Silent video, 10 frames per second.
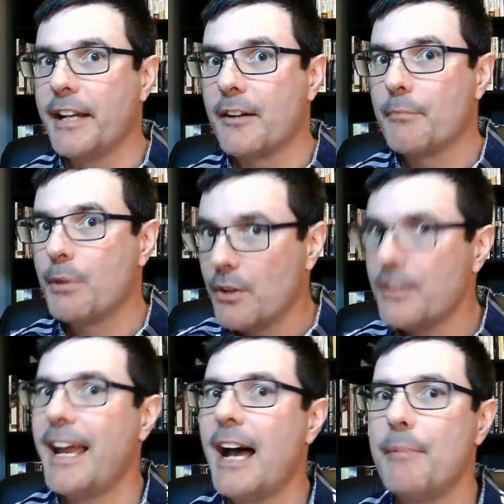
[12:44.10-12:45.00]
but will they
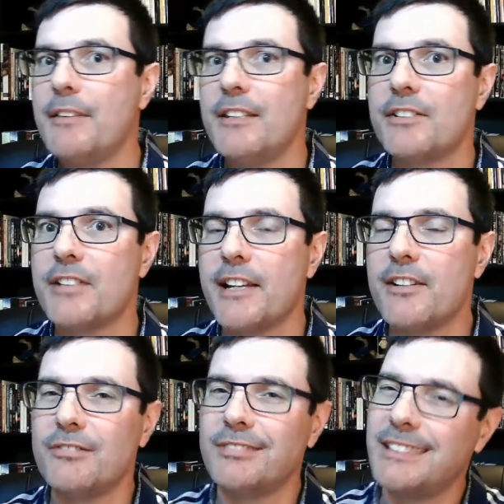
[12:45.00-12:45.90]
happen this cycle?
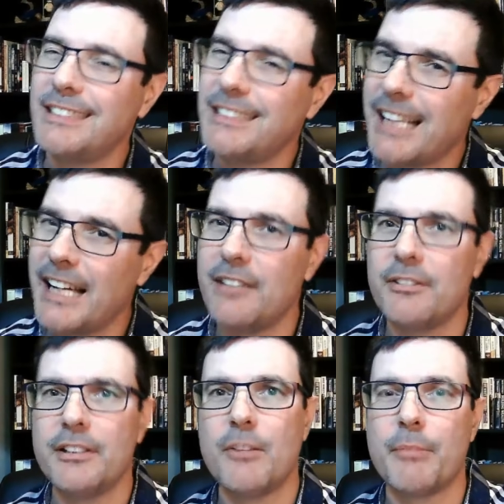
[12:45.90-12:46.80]
I don't know.
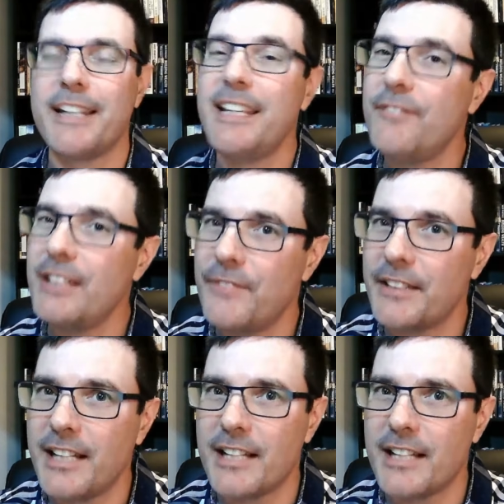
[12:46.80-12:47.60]
But even if it does,